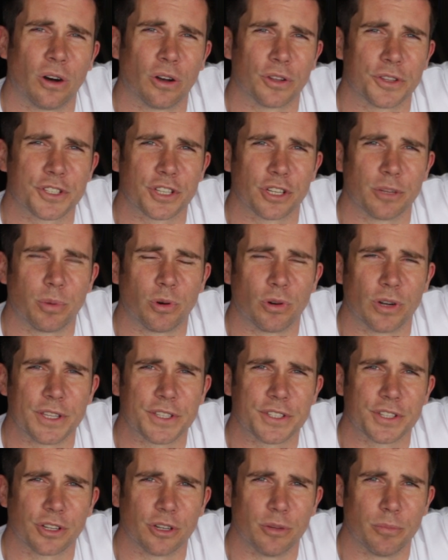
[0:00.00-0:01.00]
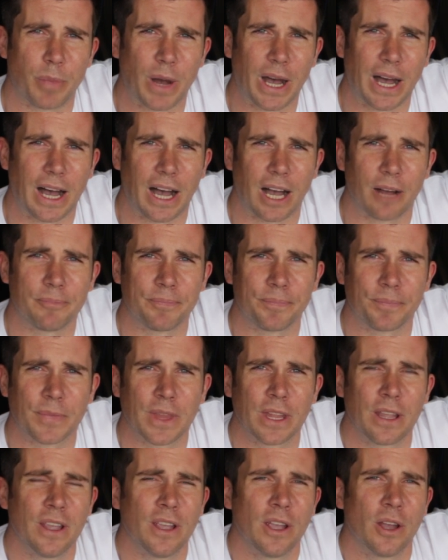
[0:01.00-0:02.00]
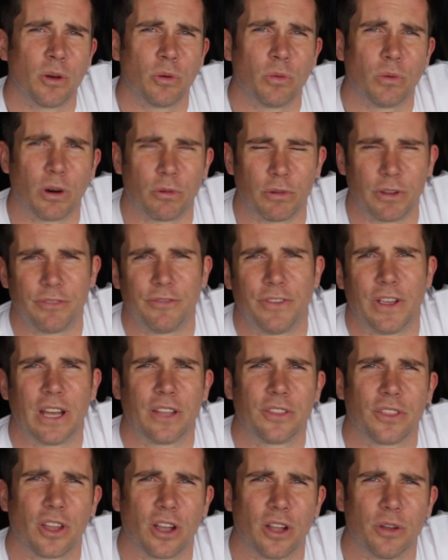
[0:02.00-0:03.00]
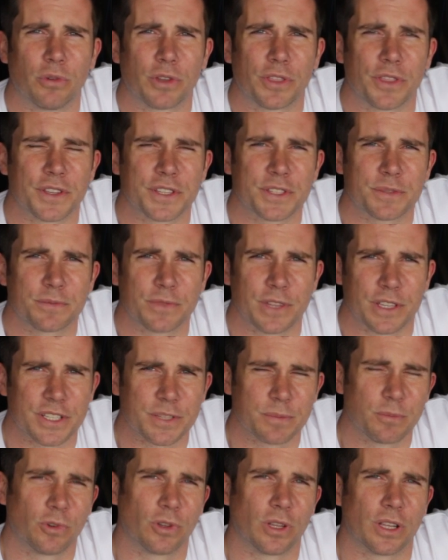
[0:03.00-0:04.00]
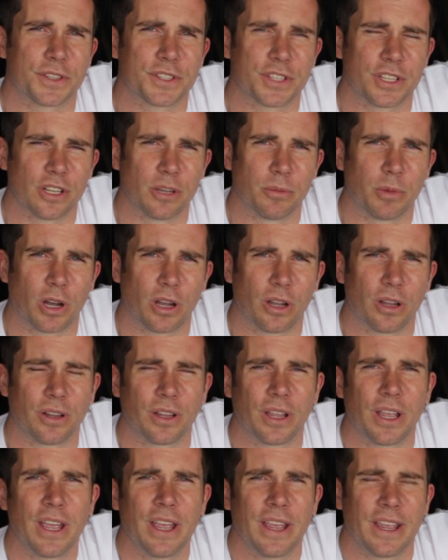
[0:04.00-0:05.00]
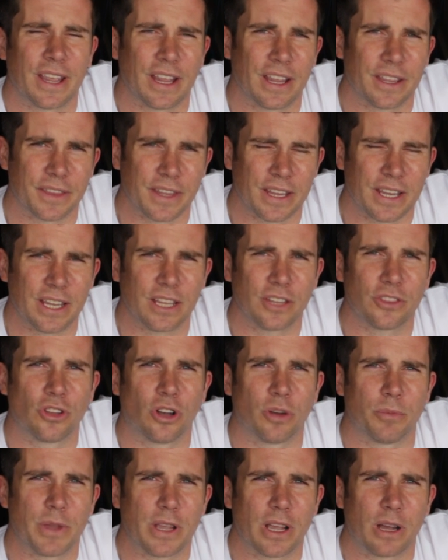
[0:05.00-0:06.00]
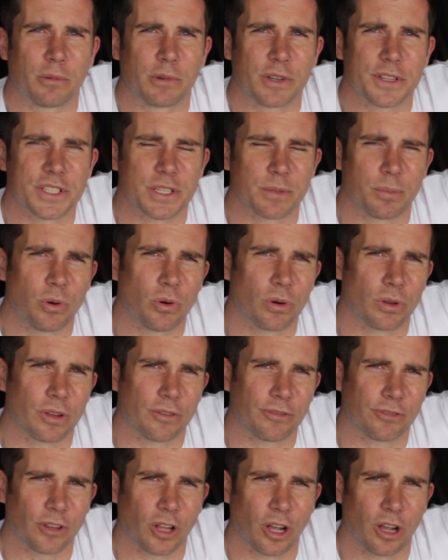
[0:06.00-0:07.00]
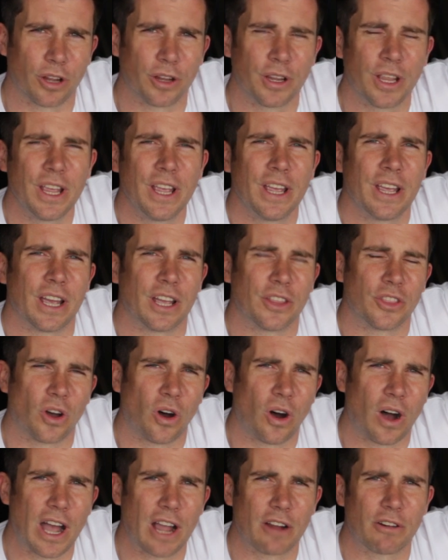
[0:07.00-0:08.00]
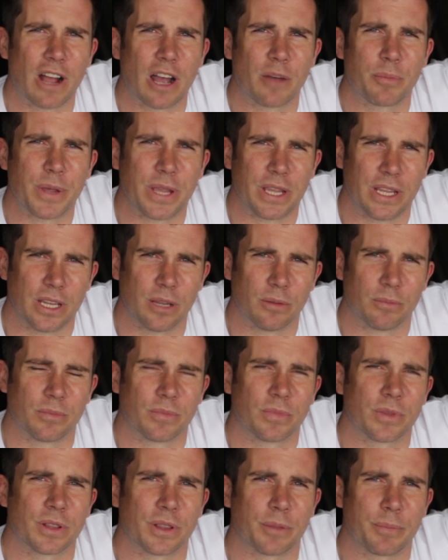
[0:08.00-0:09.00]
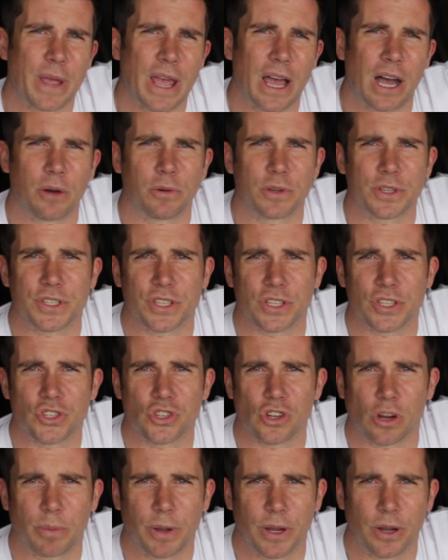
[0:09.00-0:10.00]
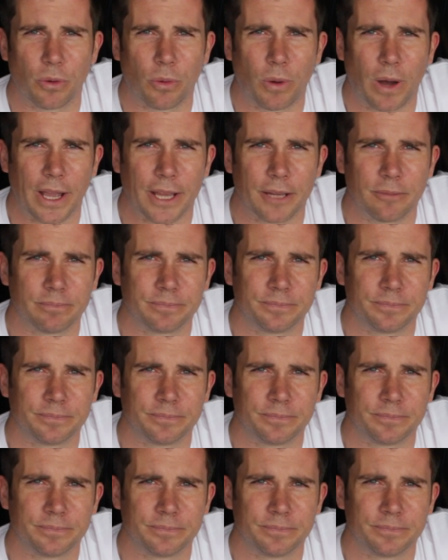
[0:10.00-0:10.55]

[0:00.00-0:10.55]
on 2.2 bar. What we found though with the smaller turbo and the head not being able to support the flow and the higher RPM, the power was just dropping away.